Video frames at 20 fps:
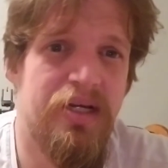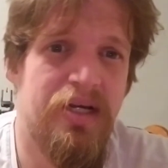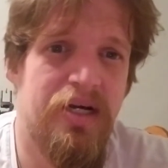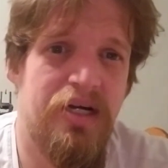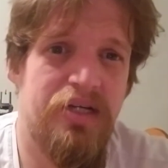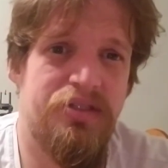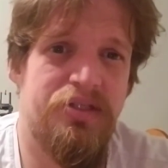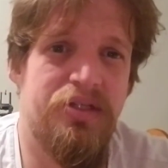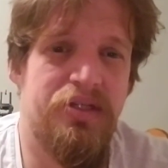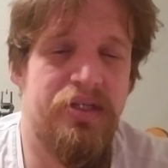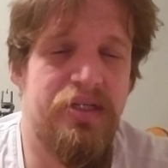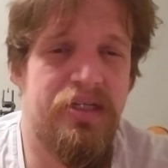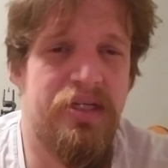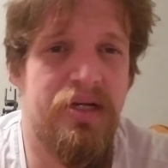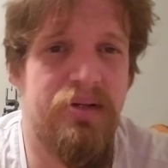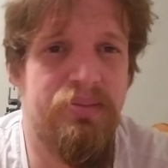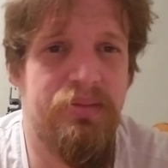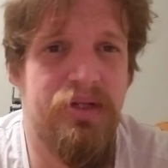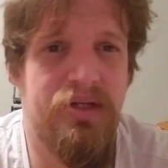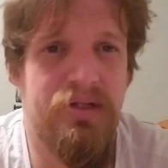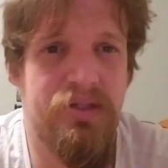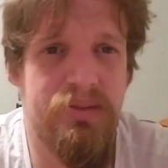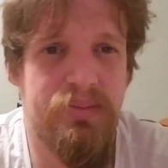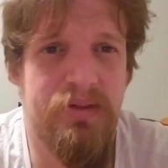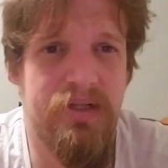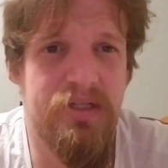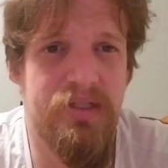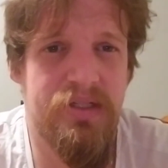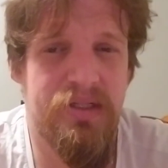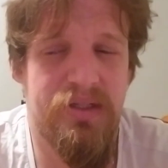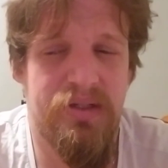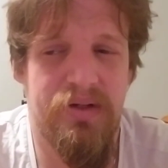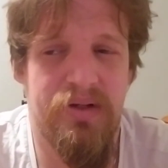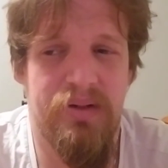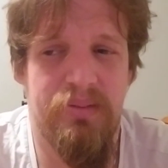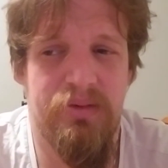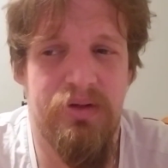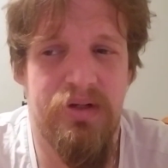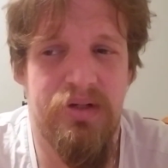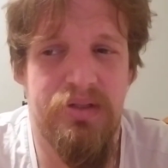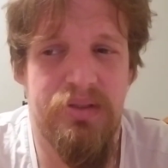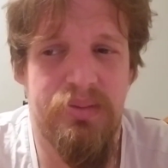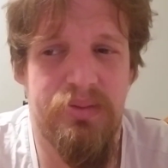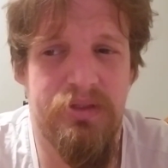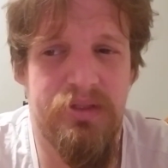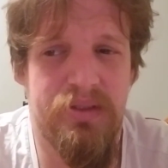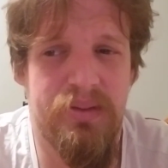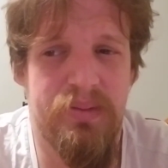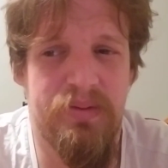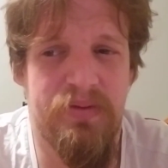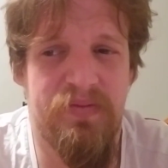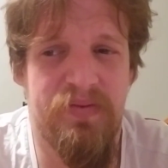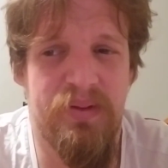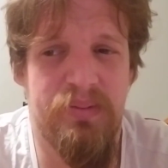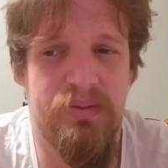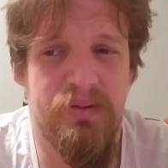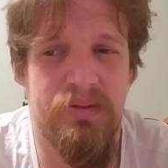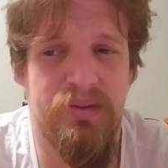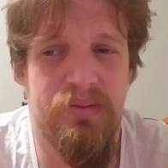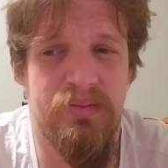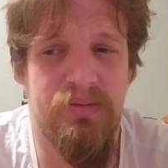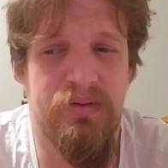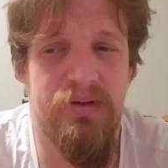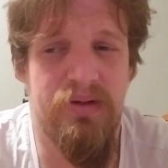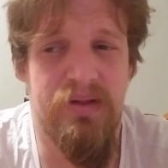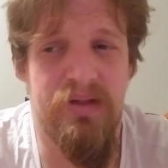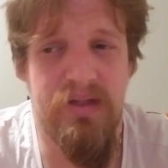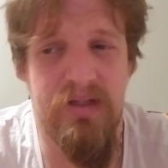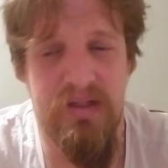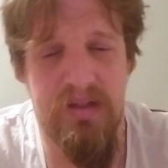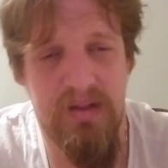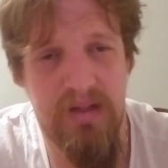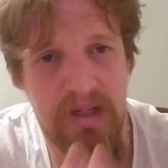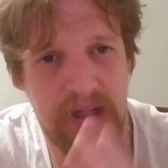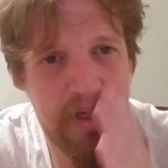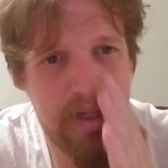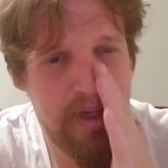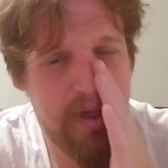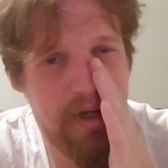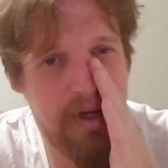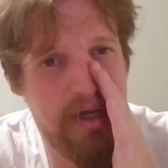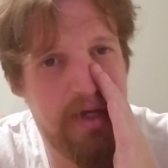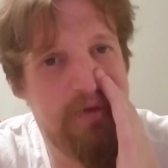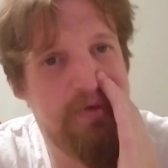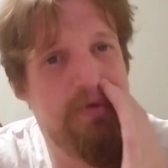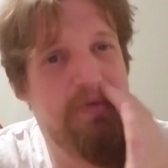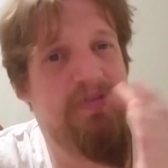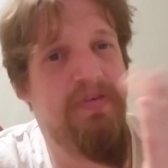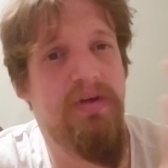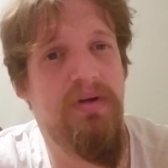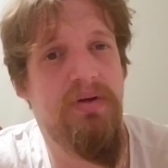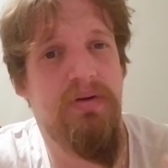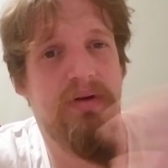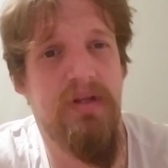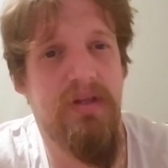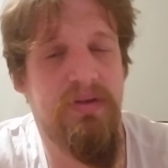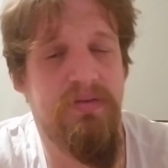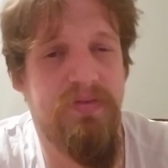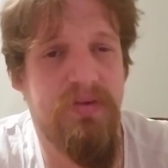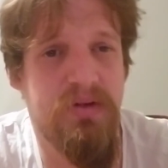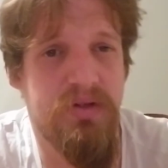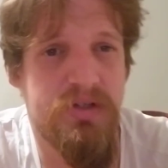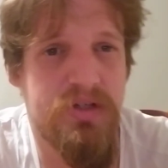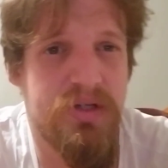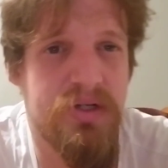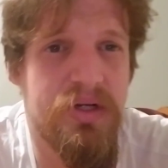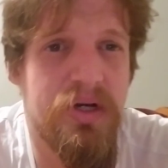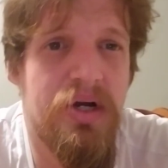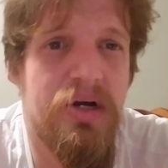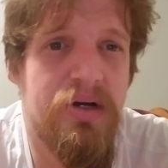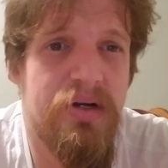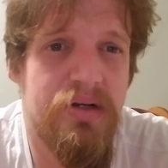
Also linked down below is my Instagram where I always post clips of films I'm going to re- uh, review in the future.